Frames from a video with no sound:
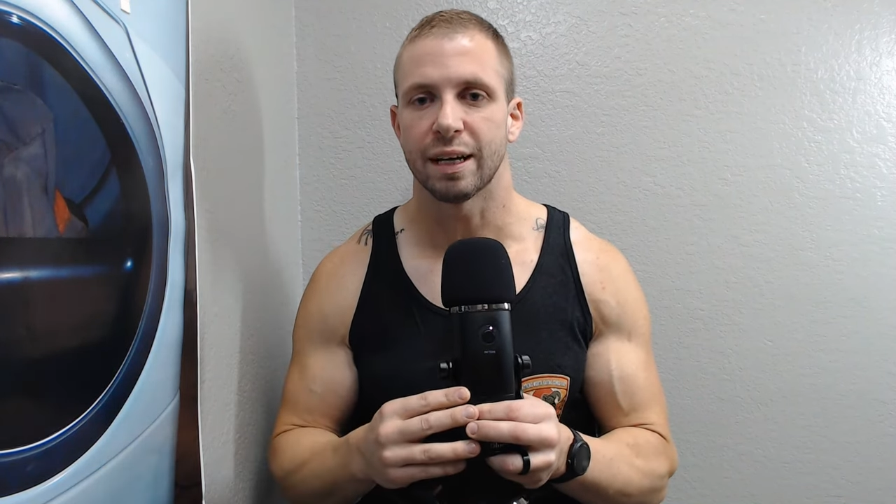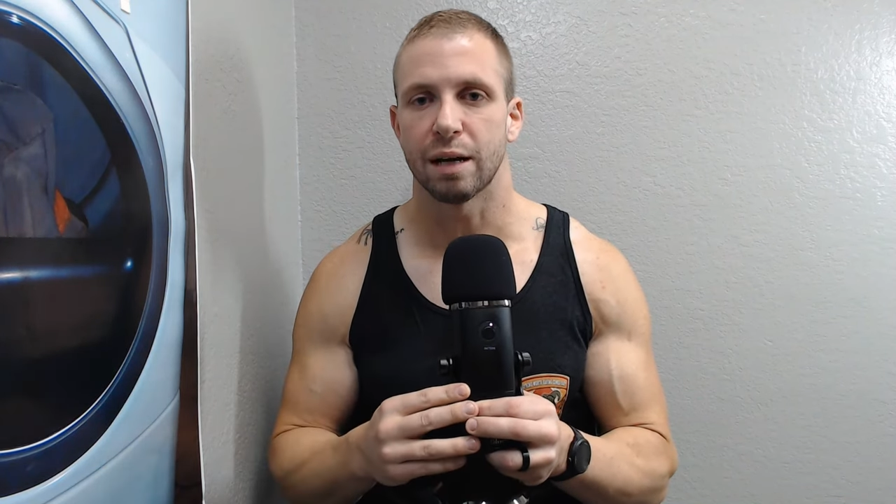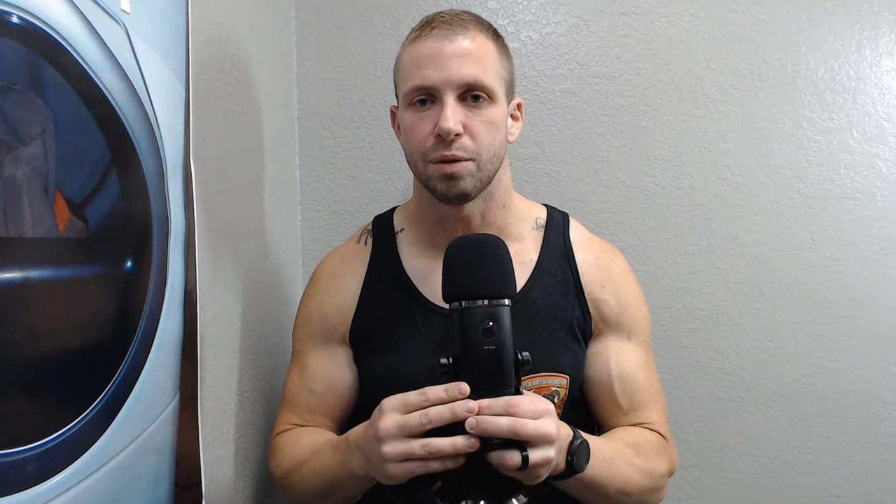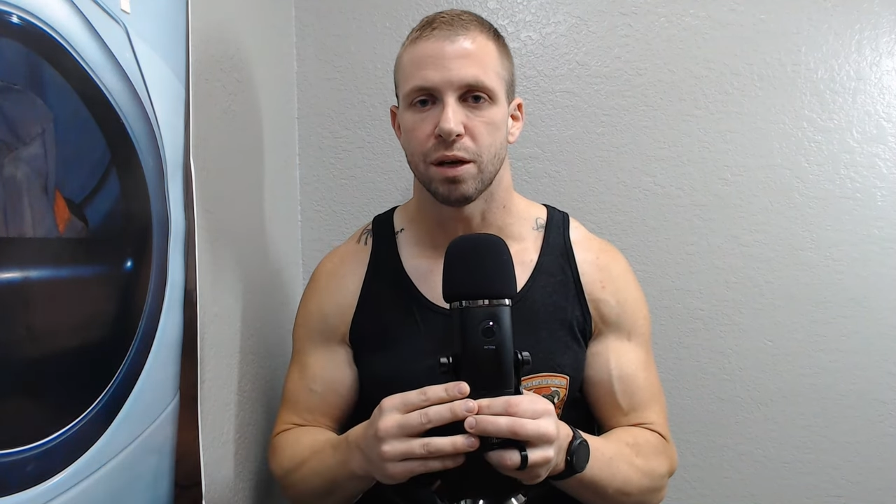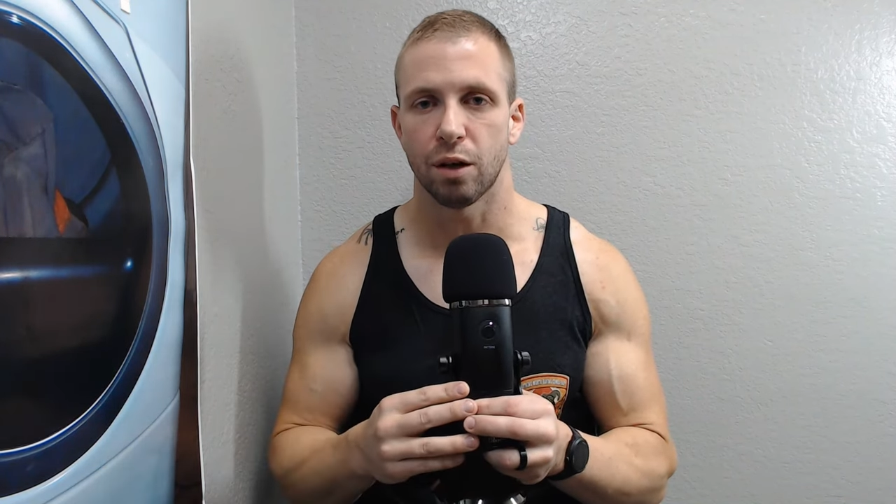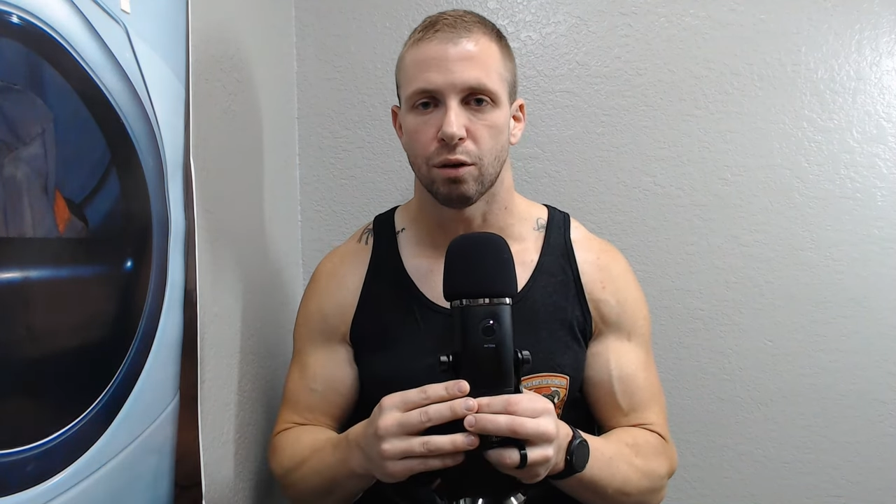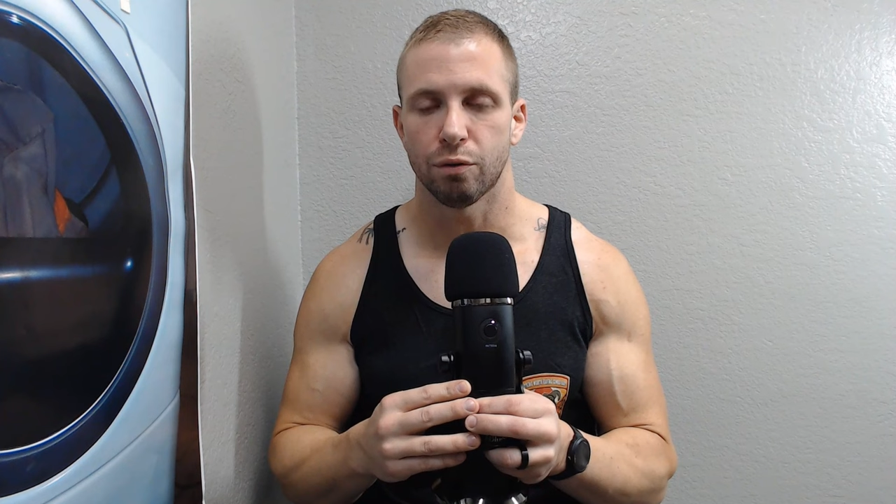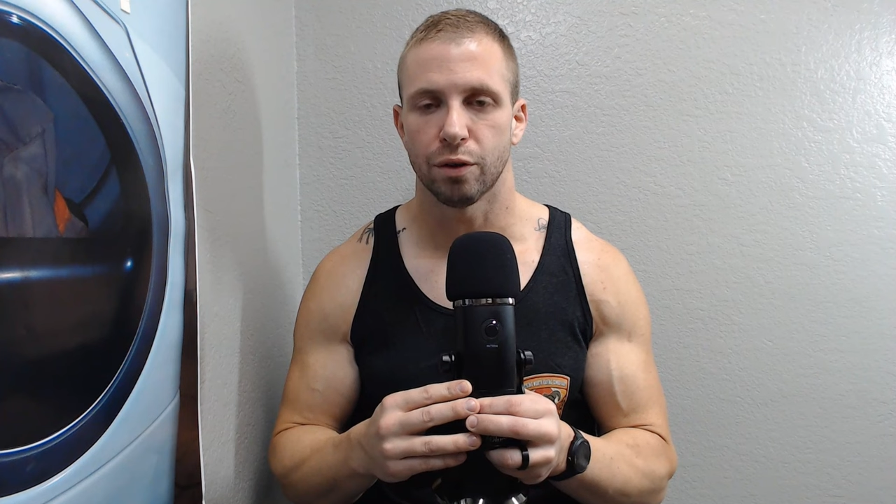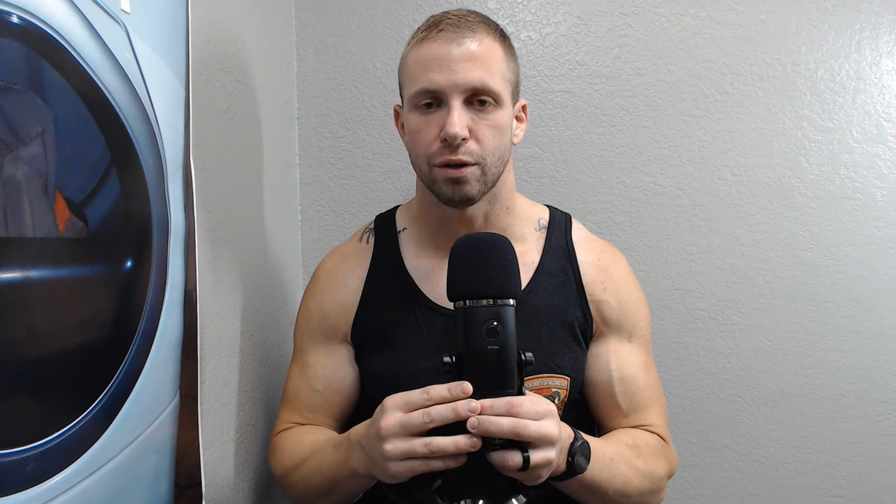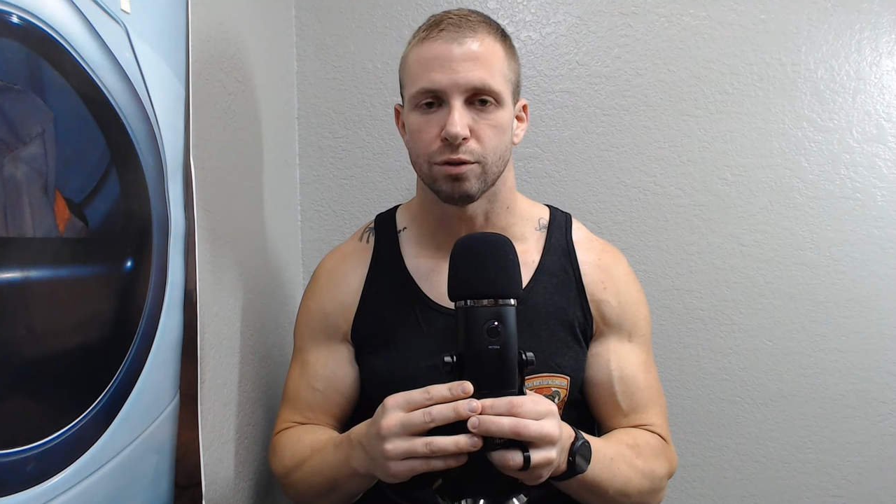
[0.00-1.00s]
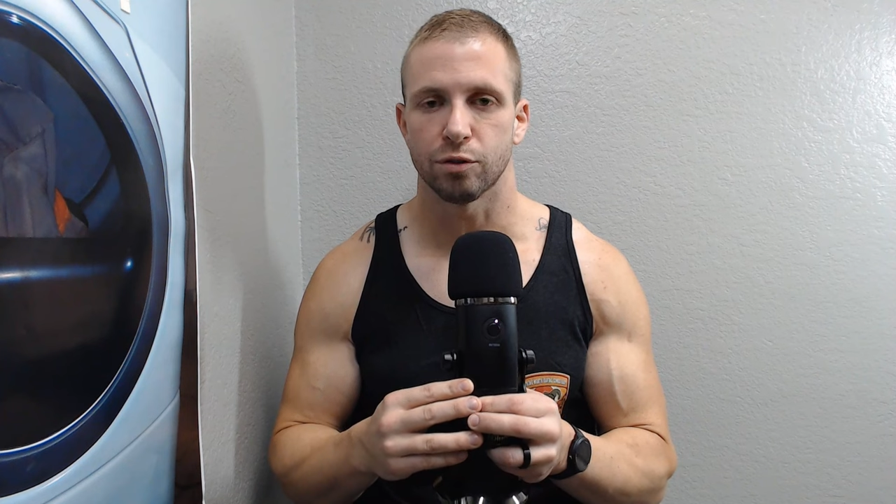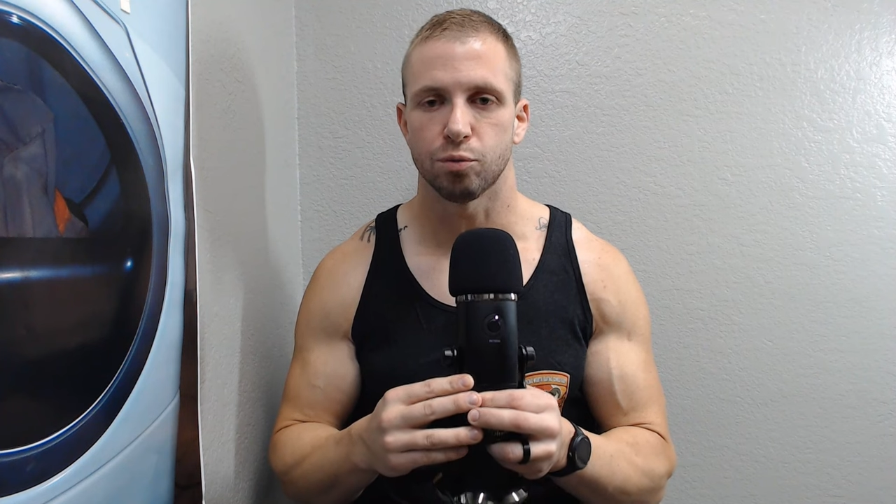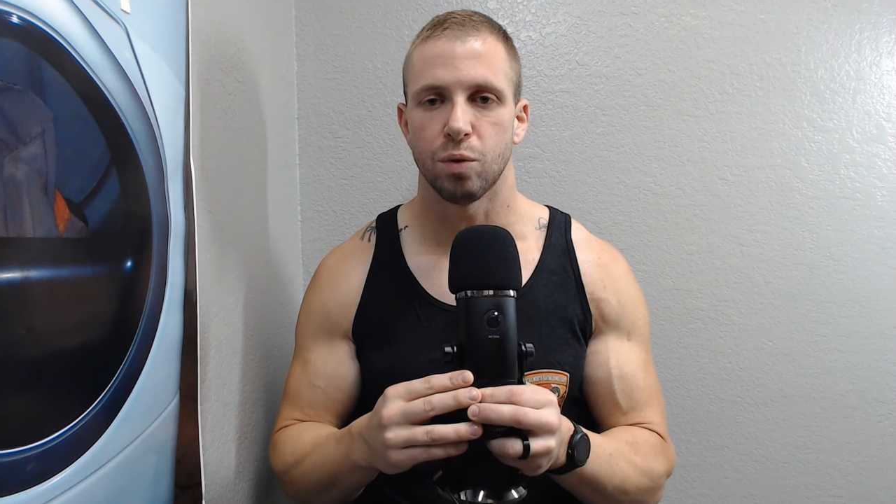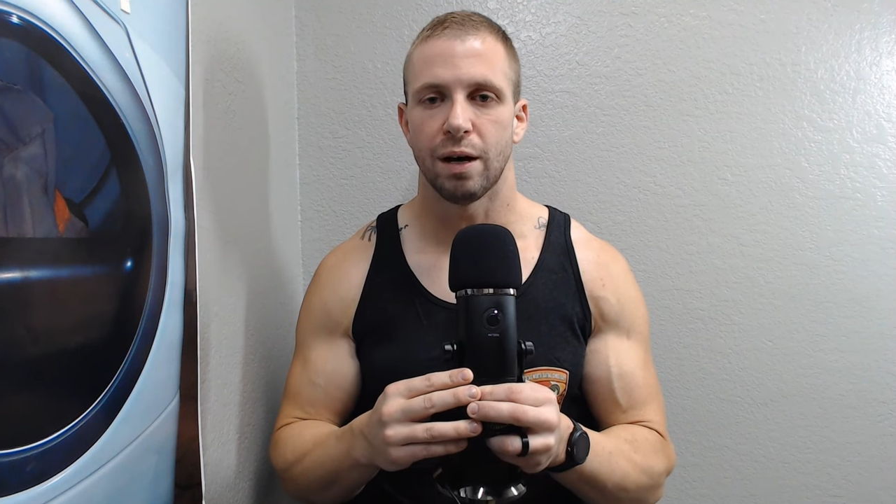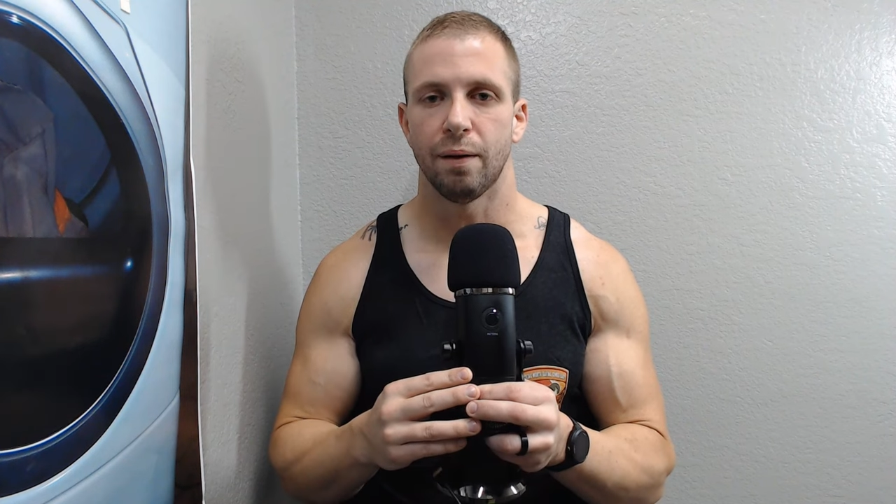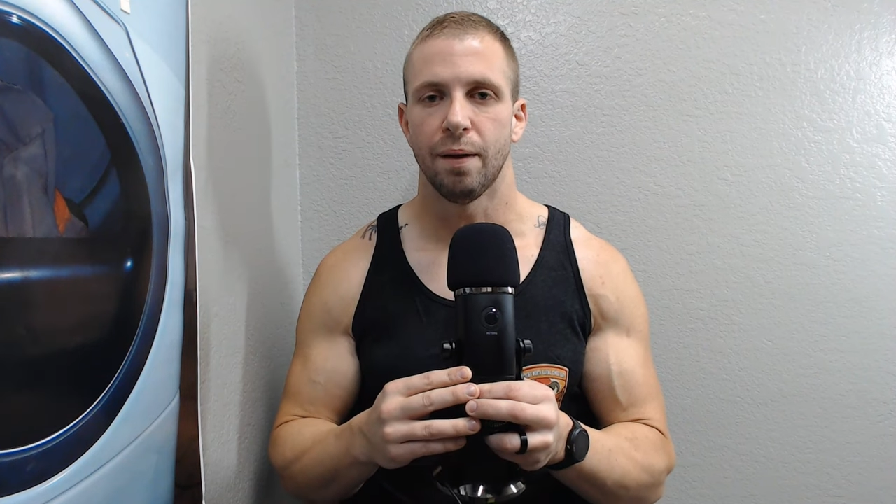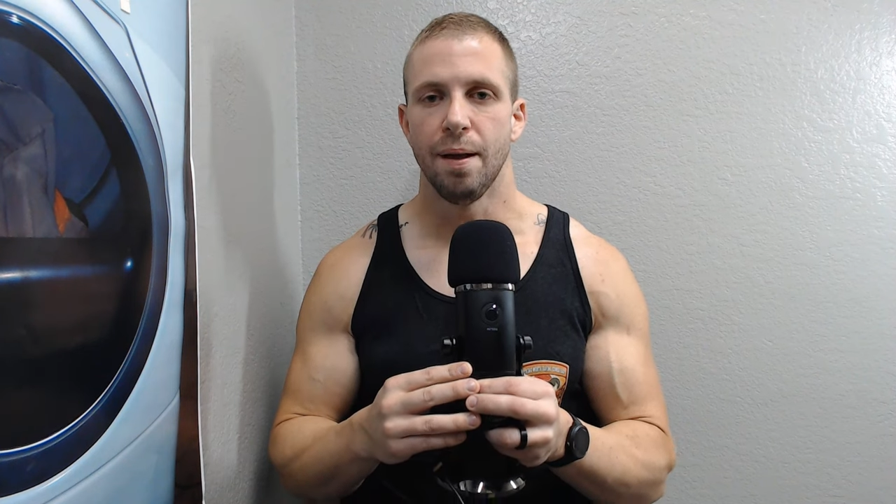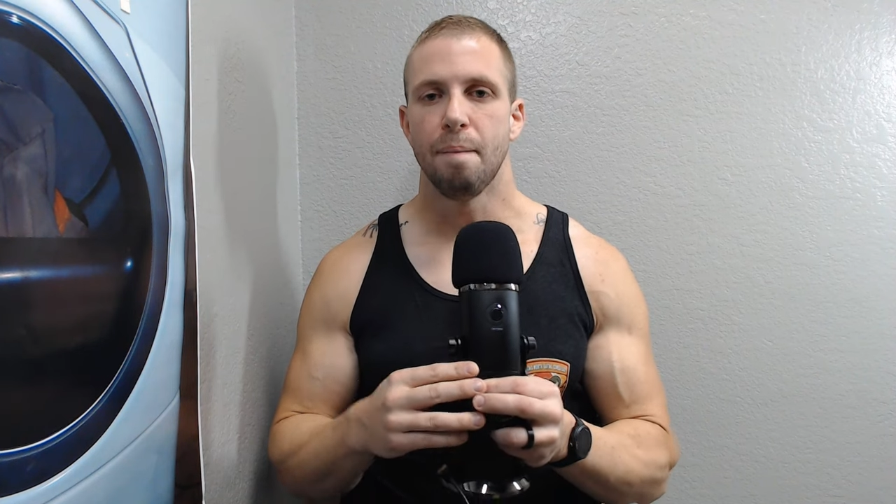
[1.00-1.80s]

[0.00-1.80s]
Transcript: I'd be all over those as well.